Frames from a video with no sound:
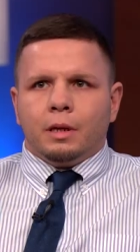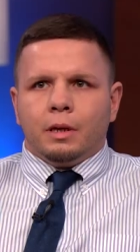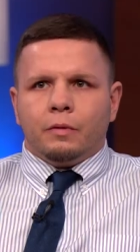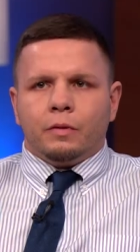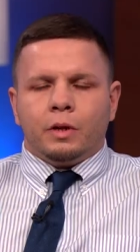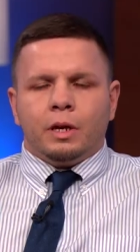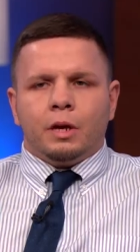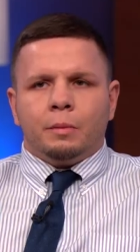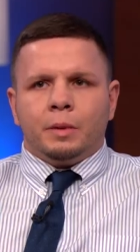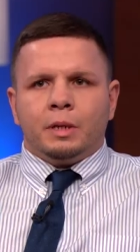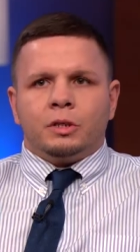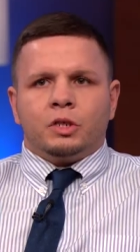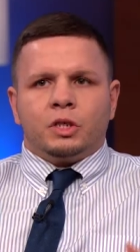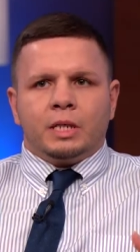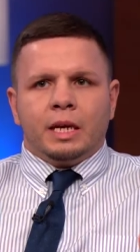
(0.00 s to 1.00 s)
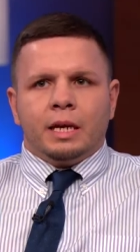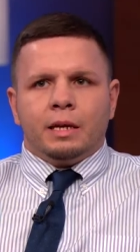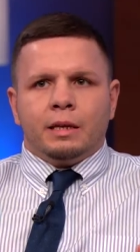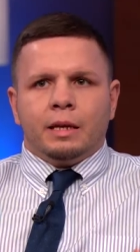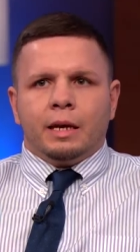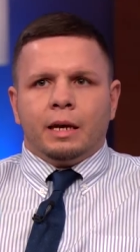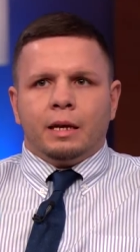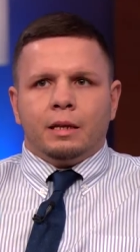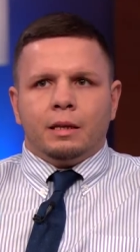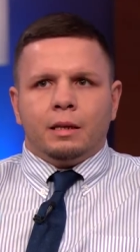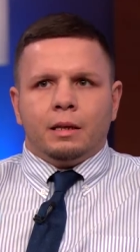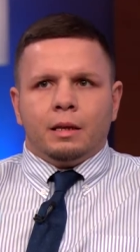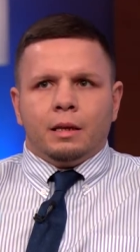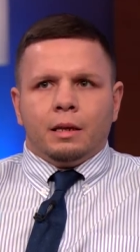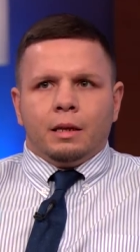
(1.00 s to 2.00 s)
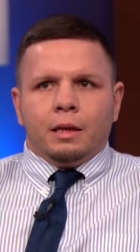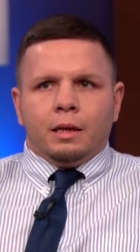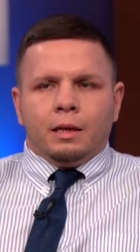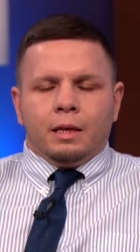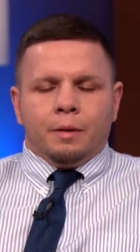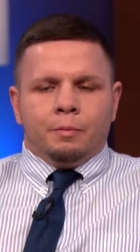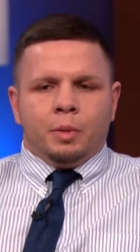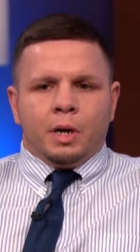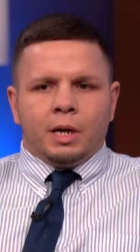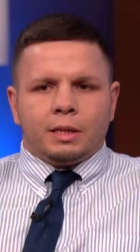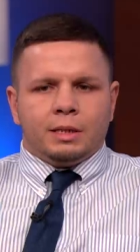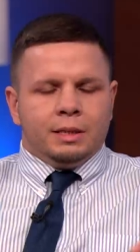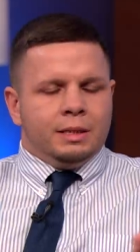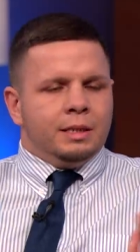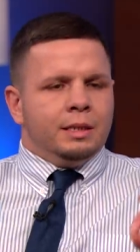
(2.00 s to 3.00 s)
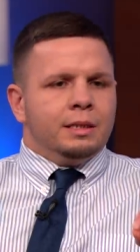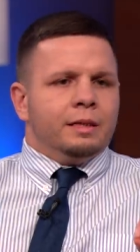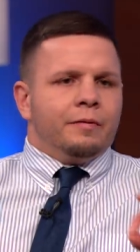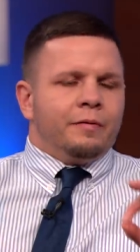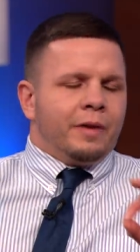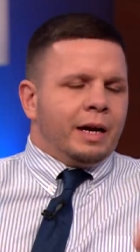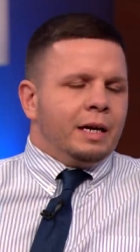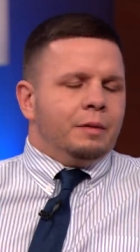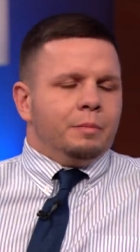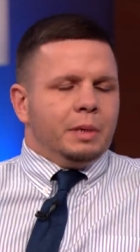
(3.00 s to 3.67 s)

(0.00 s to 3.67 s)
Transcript: it really helped me understand that, that boxing didn't define